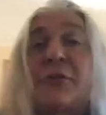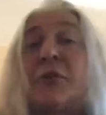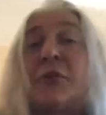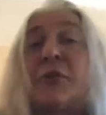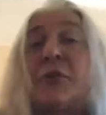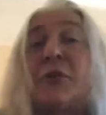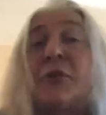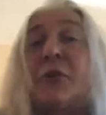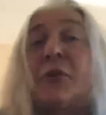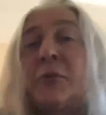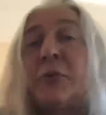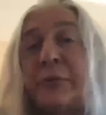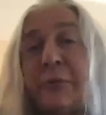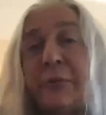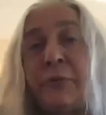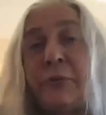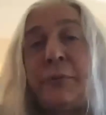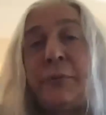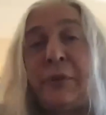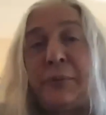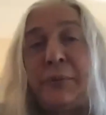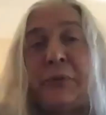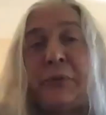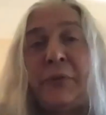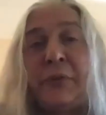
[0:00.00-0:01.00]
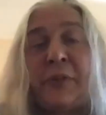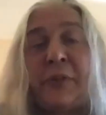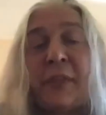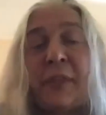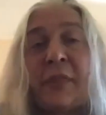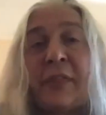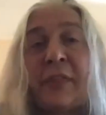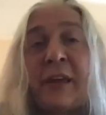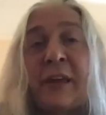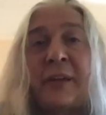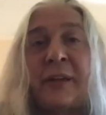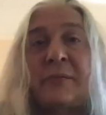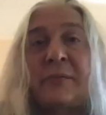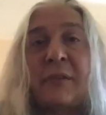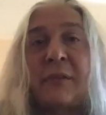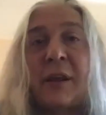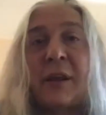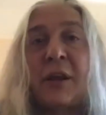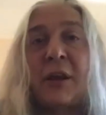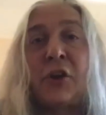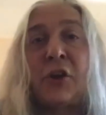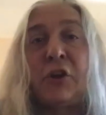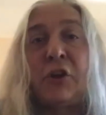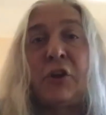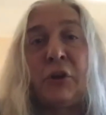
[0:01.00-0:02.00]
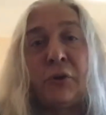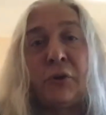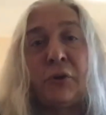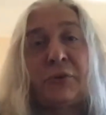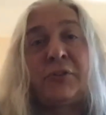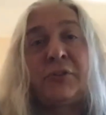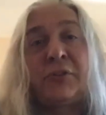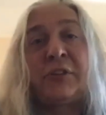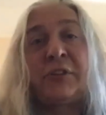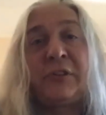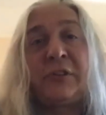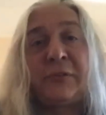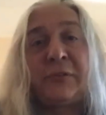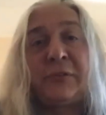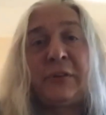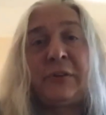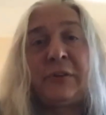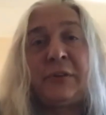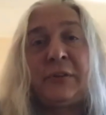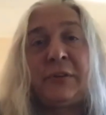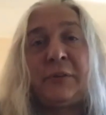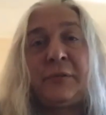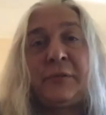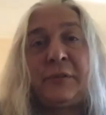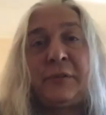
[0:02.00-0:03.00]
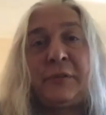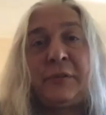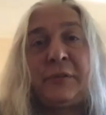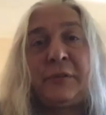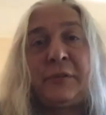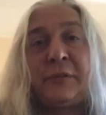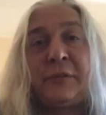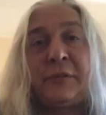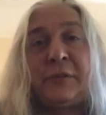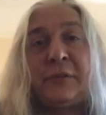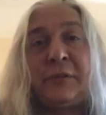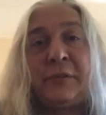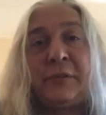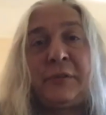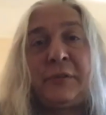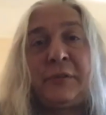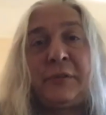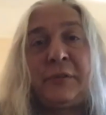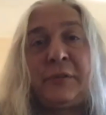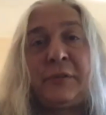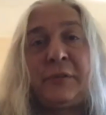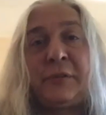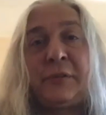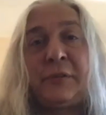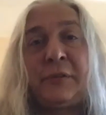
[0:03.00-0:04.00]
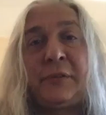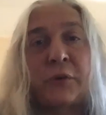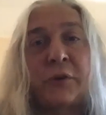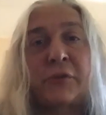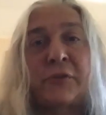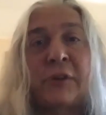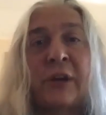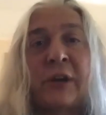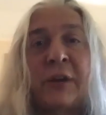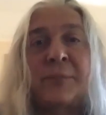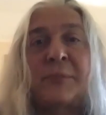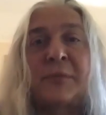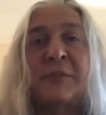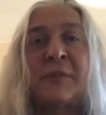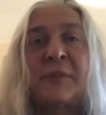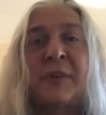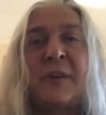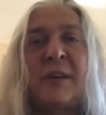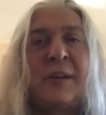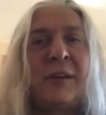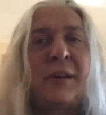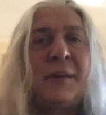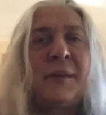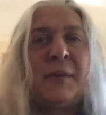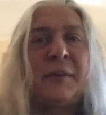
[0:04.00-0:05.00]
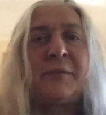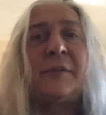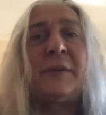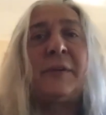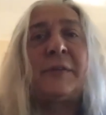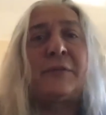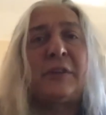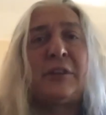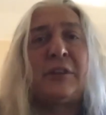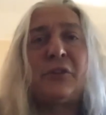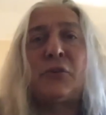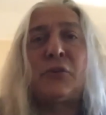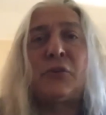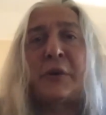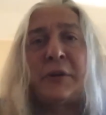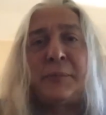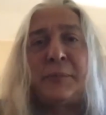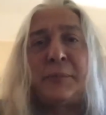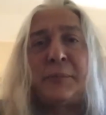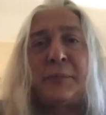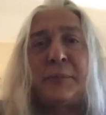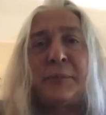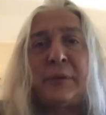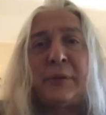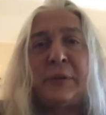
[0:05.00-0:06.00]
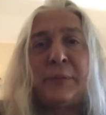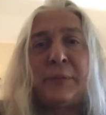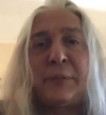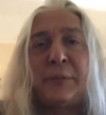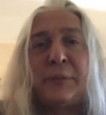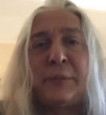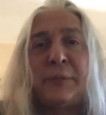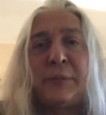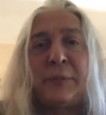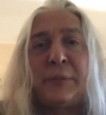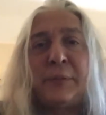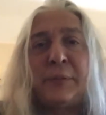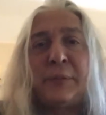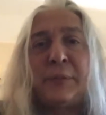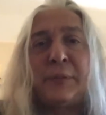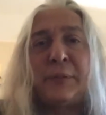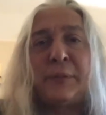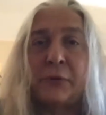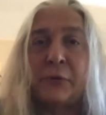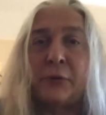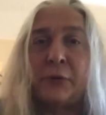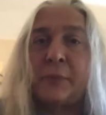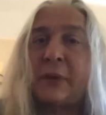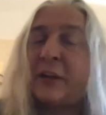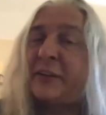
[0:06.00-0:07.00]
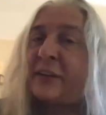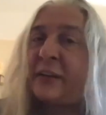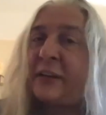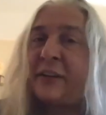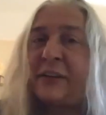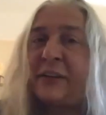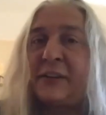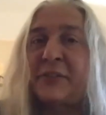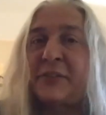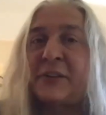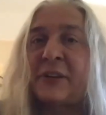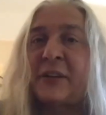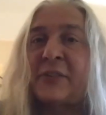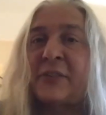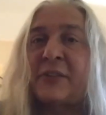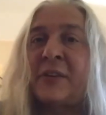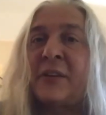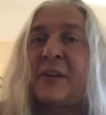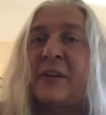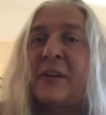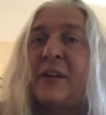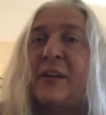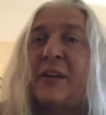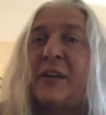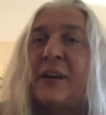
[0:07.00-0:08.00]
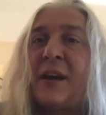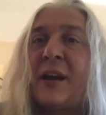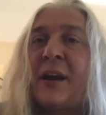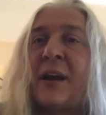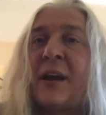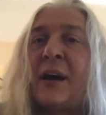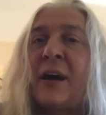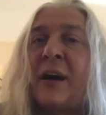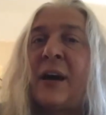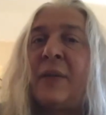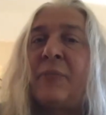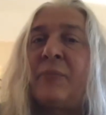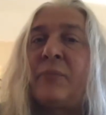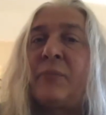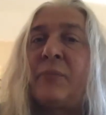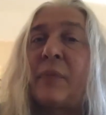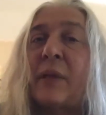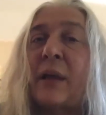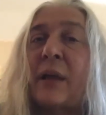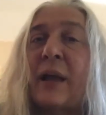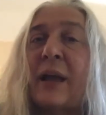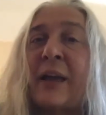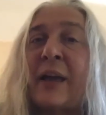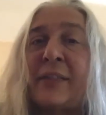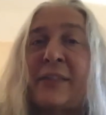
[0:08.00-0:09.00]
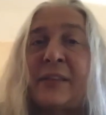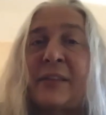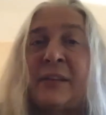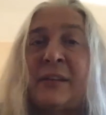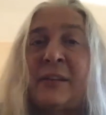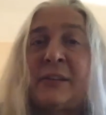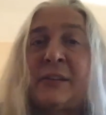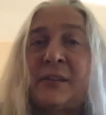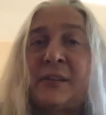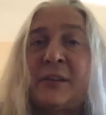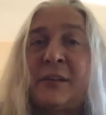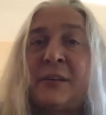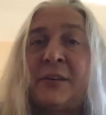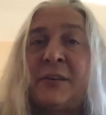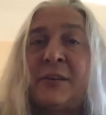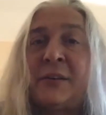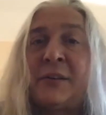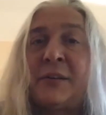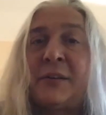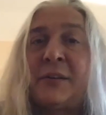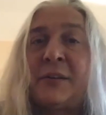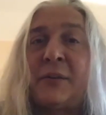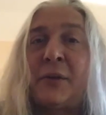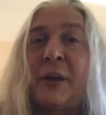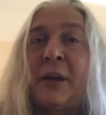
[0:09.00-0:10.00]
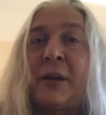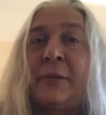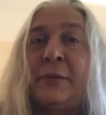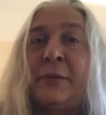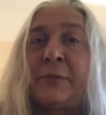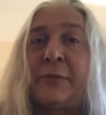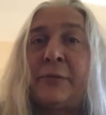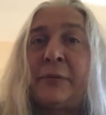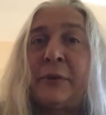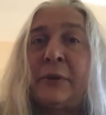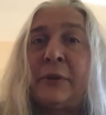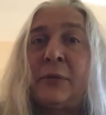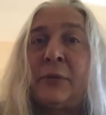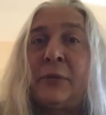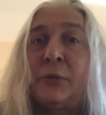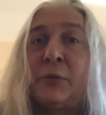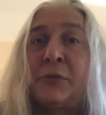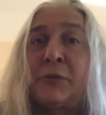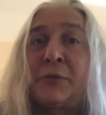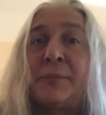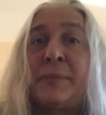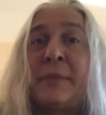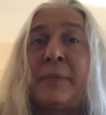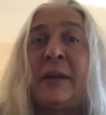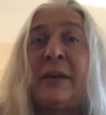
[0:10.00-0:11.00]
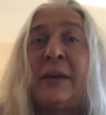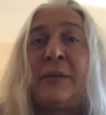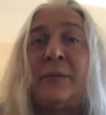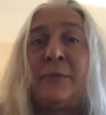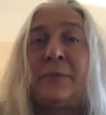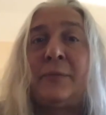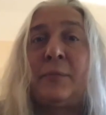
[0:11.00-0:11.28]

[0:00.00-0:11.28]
few people that go to these v- VDA workshops. I mean, 15, 20 people at a user group attending the session. Um, I think that there, if it was made,